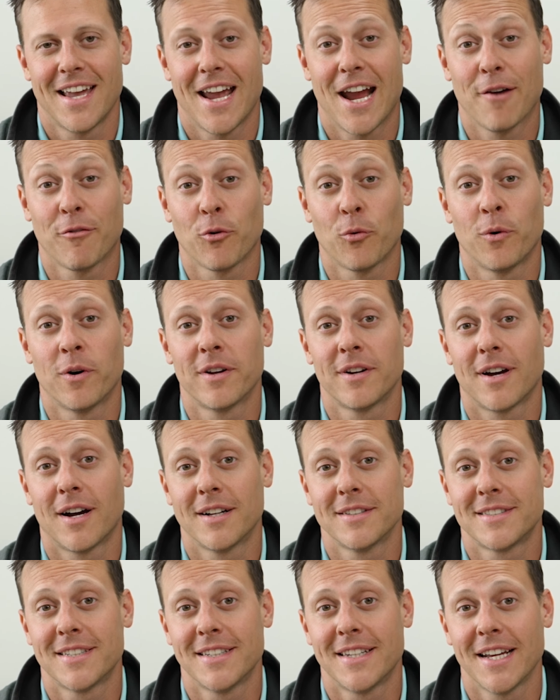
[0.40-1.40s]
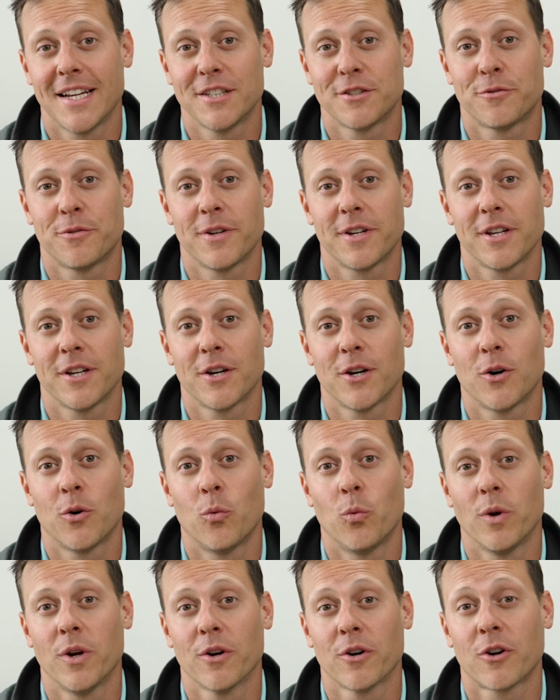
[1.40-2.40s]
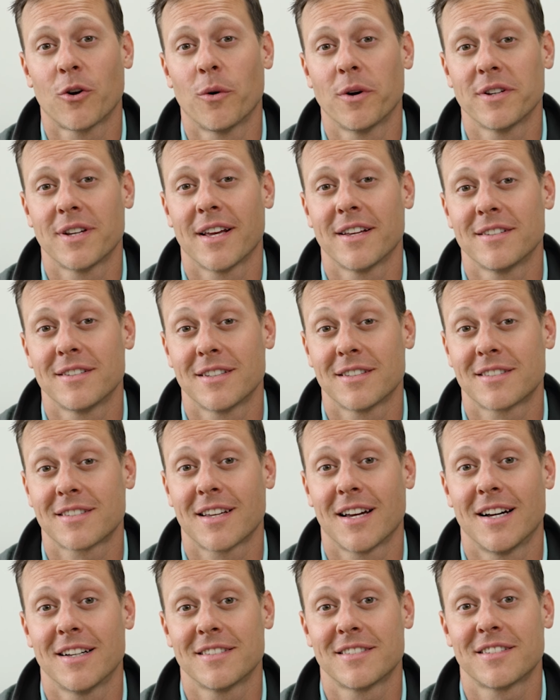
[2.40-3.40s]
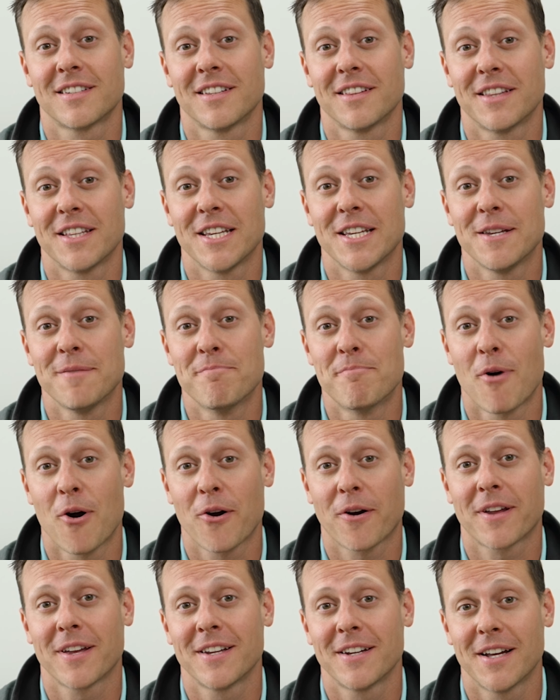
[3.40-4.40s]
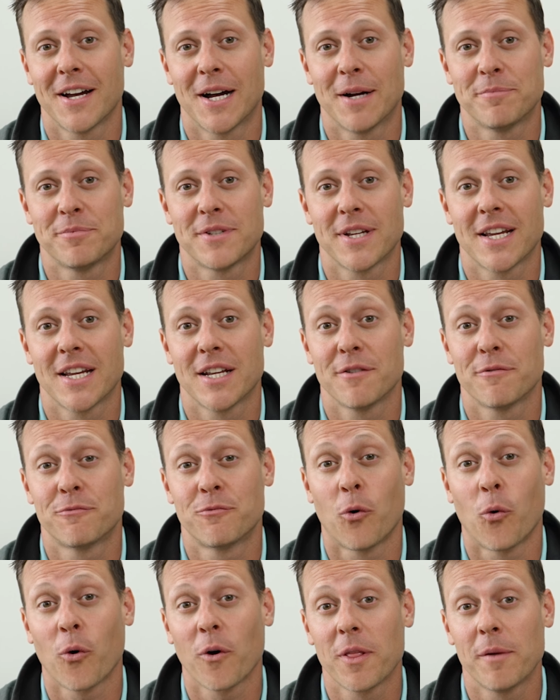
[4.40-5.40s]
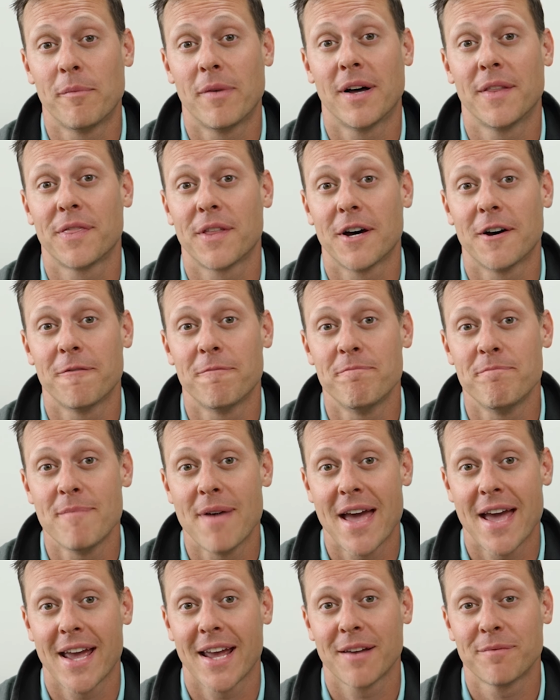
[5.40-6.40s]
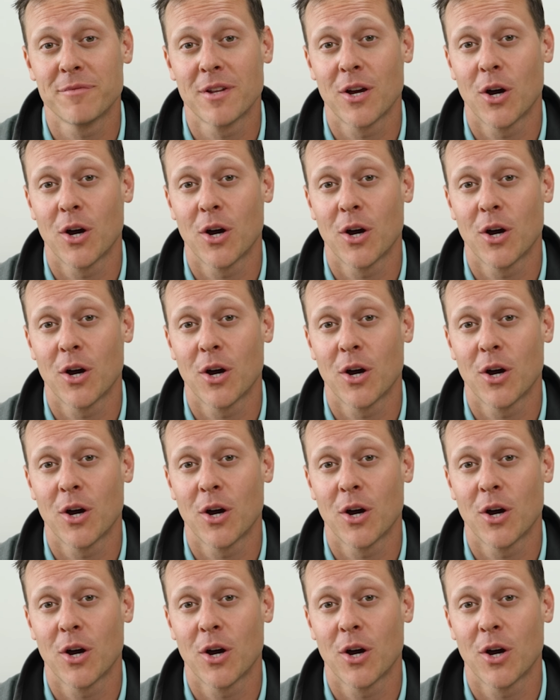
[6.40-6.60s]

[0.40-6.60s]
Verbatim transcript: Hey everyone, on today's video, we are going to discuss the market update for the month of May.